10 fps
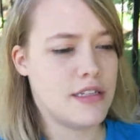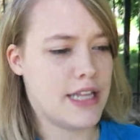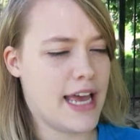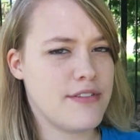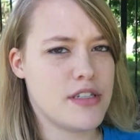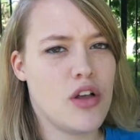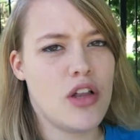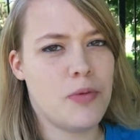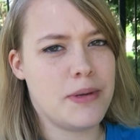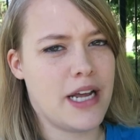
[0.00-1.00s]
They have this
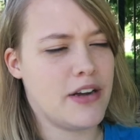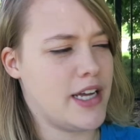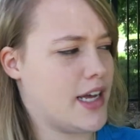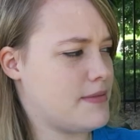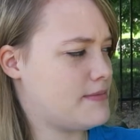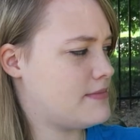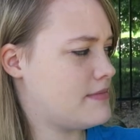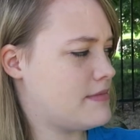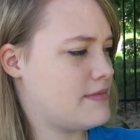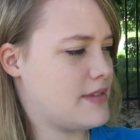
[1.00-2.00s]
whole open area
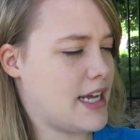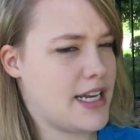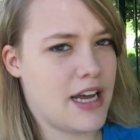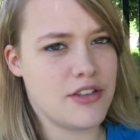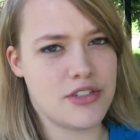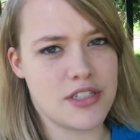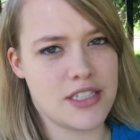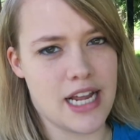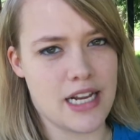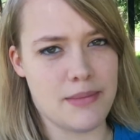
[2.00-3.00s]
and now they're just
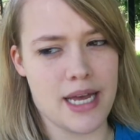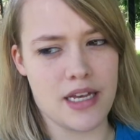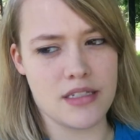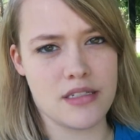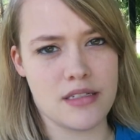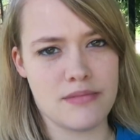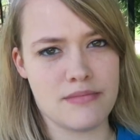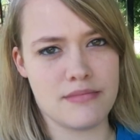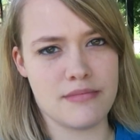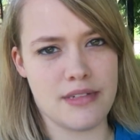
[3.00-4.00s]
standing by us
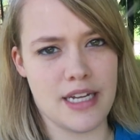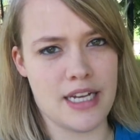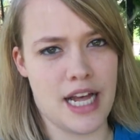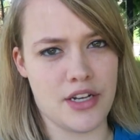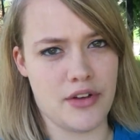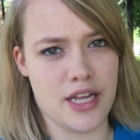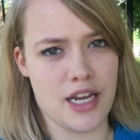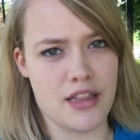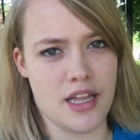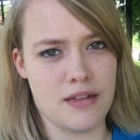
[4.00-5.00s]
and not doing
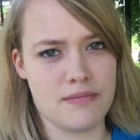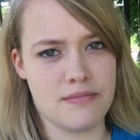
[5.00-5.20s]
anything.